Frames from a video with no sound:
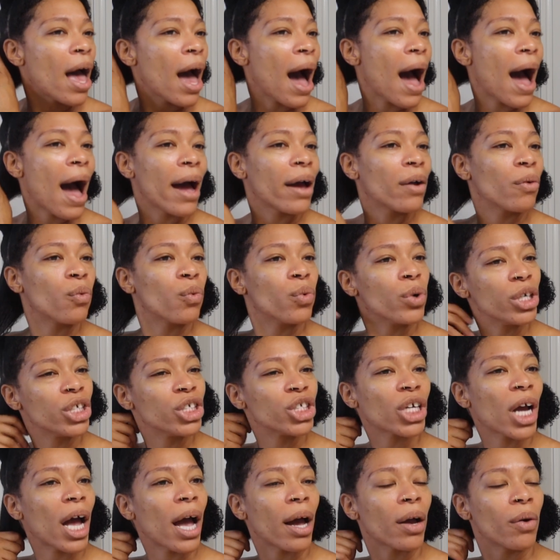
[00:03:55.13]
I
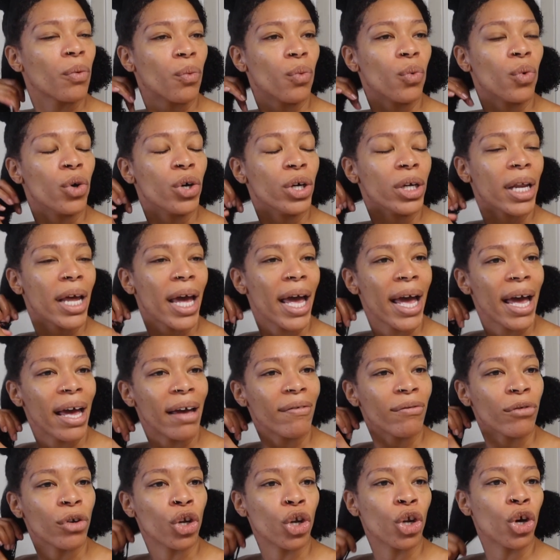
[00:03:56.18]
wish I would
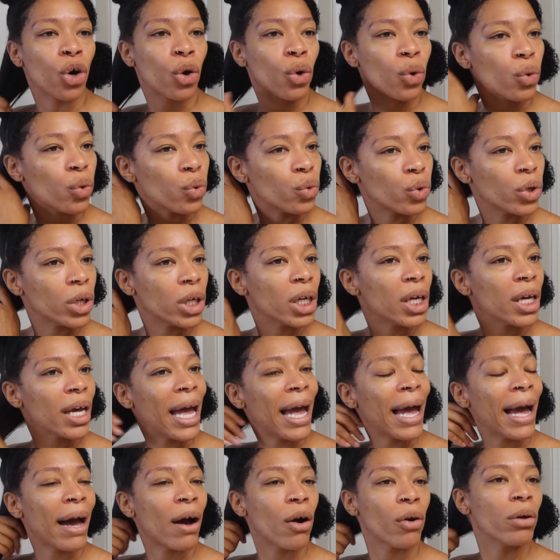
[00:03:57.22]
have known
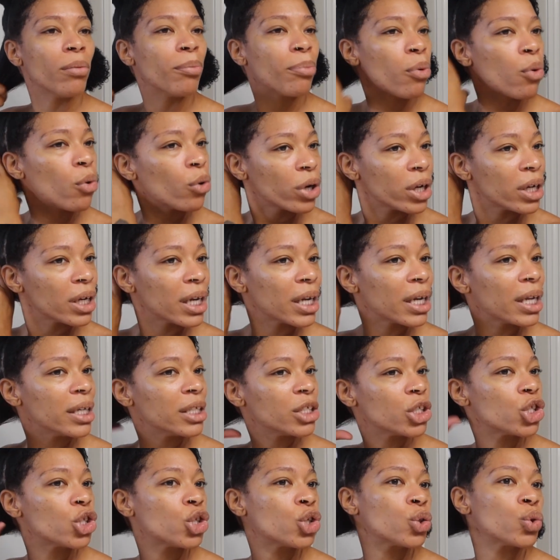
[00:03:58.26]
how important it
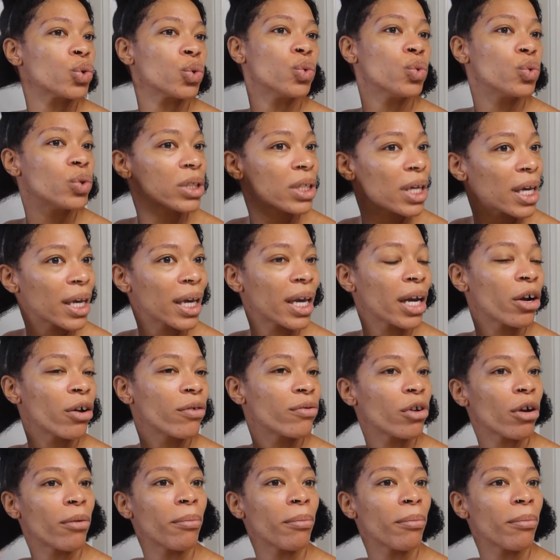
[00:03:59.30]
is to take care of